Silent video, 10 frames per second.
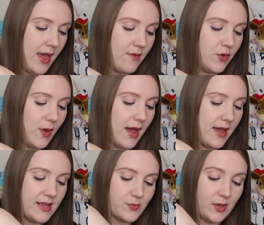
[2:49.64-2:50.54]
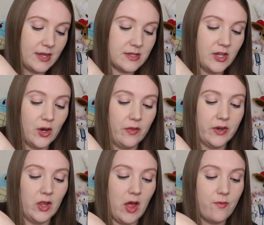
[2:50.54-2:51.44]
If you guys would like to hear a
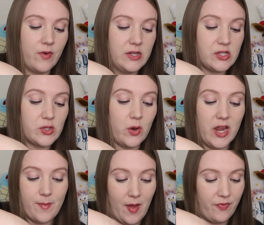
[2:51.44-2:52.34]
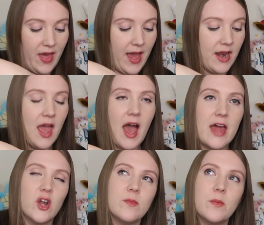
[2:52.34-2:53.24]
little fun story about that,
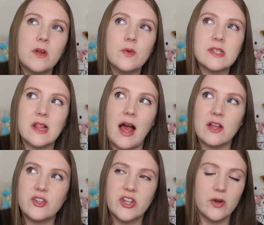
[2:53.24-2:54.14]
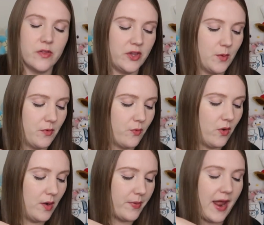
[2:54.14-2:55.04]
I don't remember if it was the last year or the year
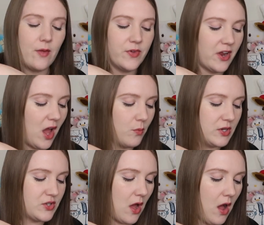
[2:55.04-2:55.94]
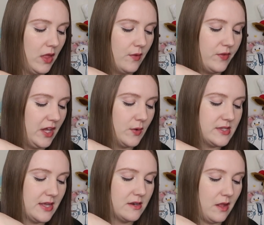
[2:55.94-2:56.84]
before, but I'll figure out which haul video
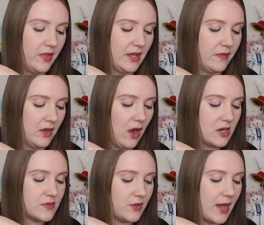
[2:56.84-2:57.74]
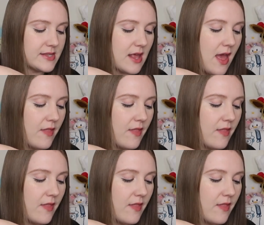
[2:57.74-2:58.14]
it's in and I'll link it in the cards to you guys.